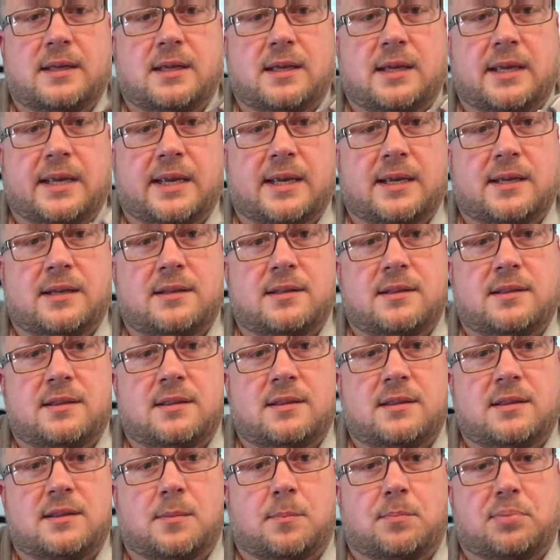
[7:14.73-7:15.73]
And
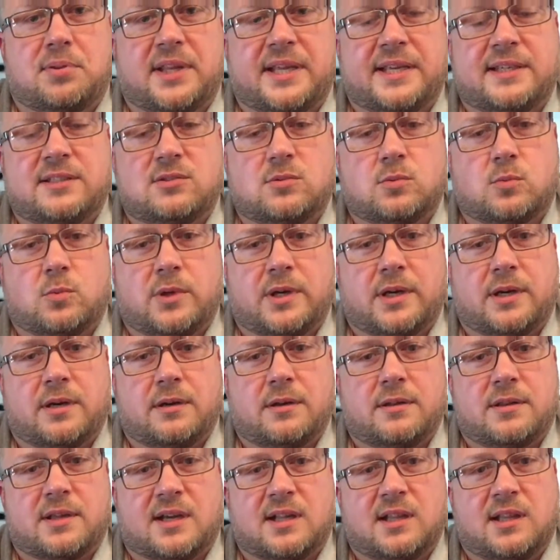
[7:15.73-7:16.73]
the place
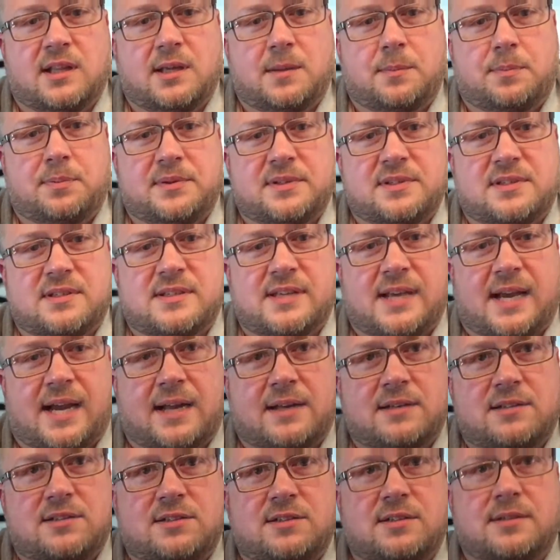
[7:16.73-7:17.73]
where the clip is
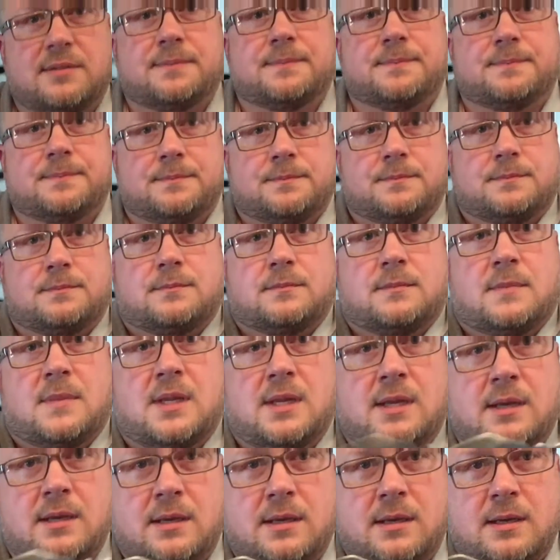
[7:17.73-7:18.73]
attached
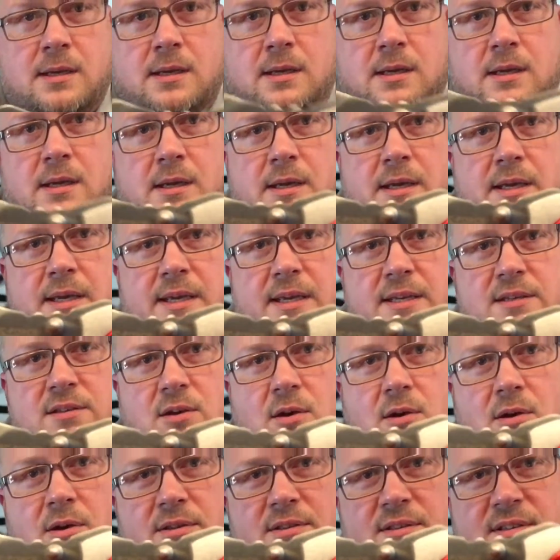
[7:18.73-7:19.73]
is
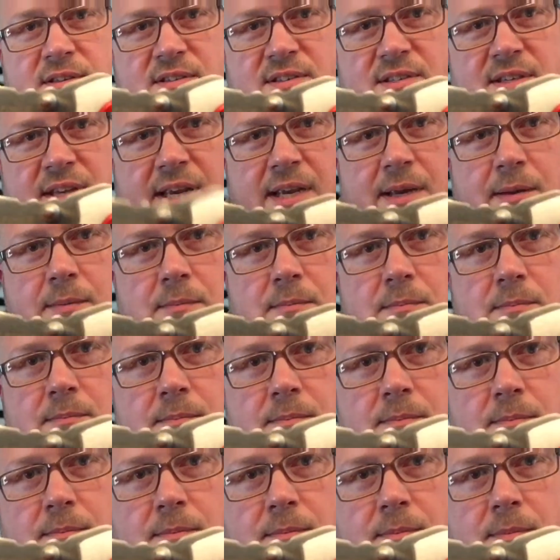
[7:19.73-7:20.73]
the same
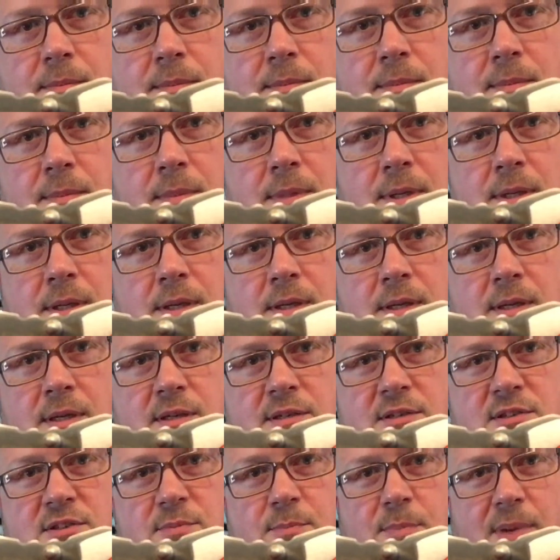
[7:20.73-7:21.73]

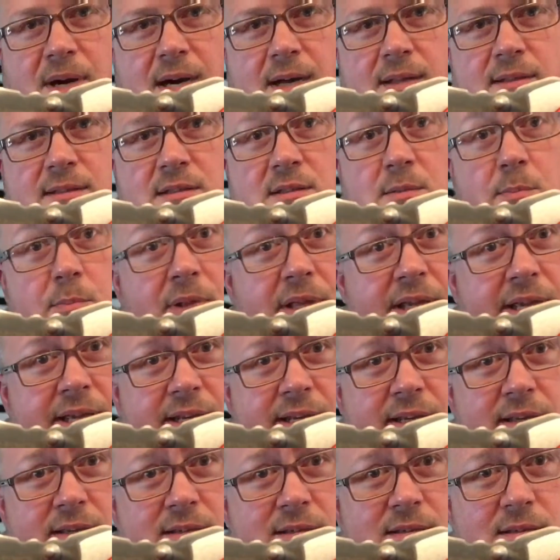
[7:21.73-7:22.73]
spot the blade
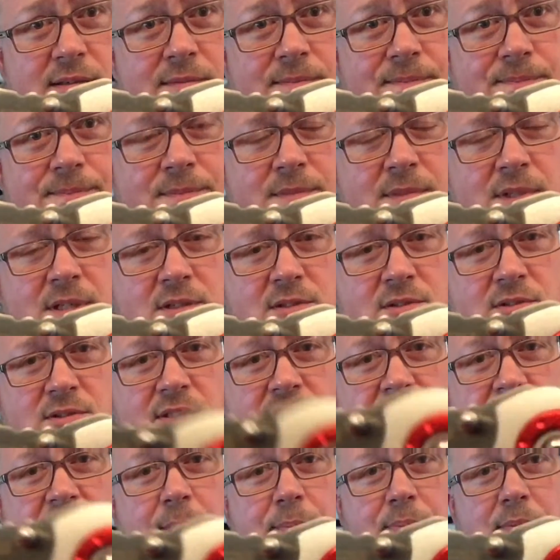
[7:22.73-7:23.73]
is. So the
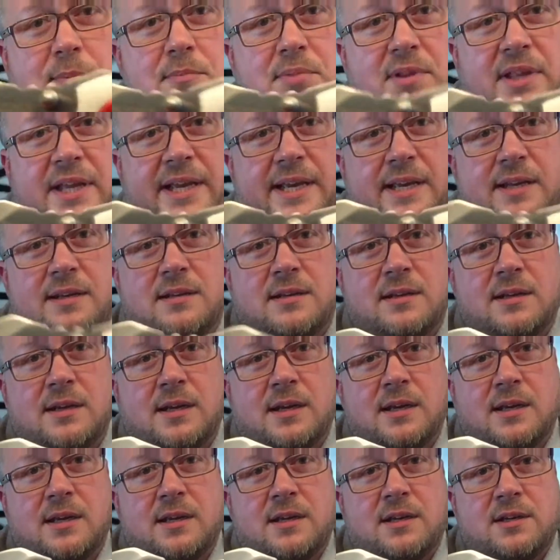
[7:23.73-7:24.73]
clip and blade
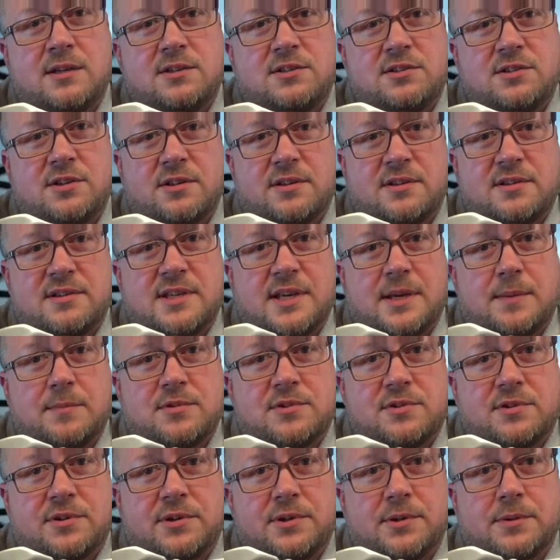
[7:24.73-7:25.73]
share the same
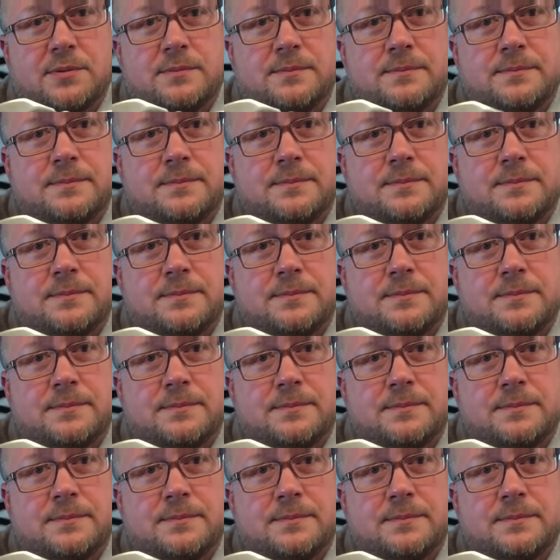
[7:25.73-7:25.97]
screw.